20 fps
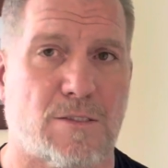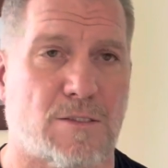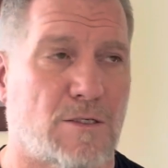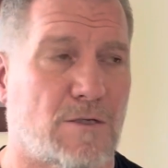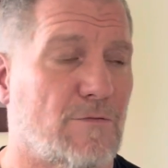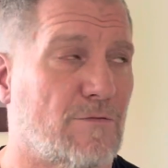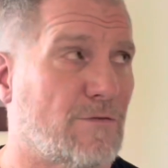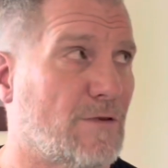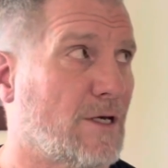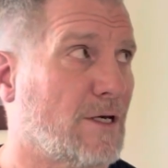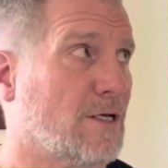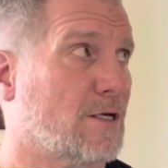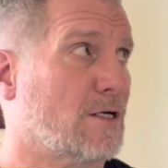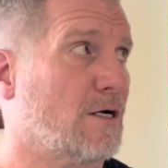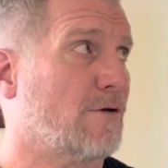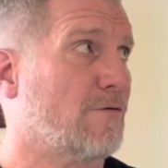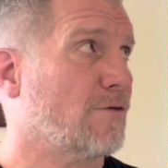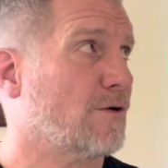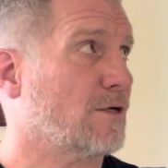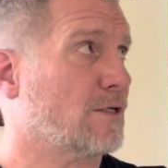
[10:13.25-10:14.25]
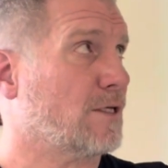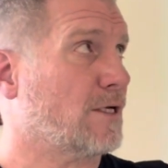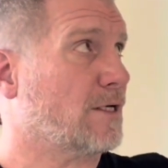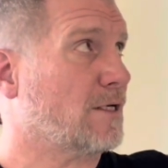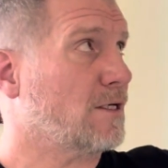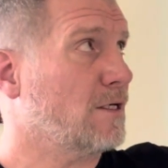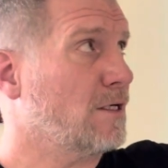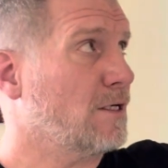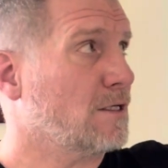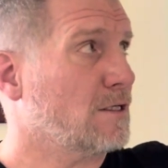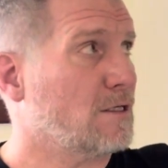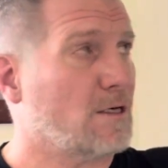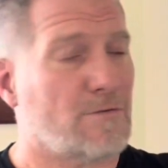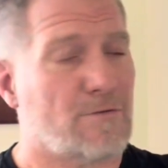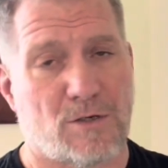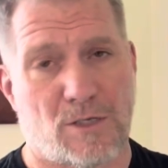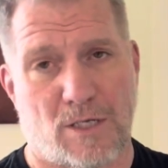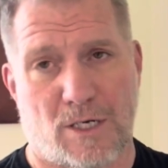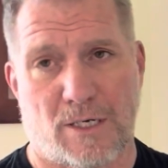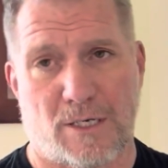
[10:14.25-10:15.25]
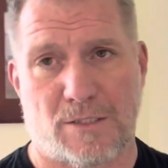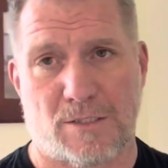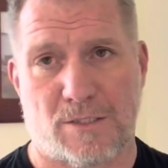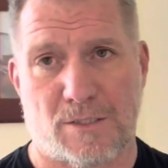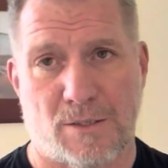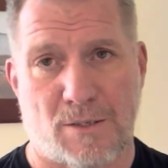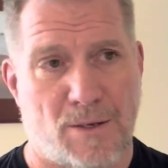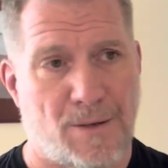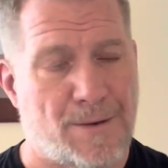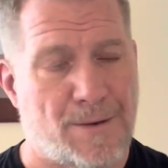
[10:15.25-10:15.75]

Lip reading: of like covering, like cover lines,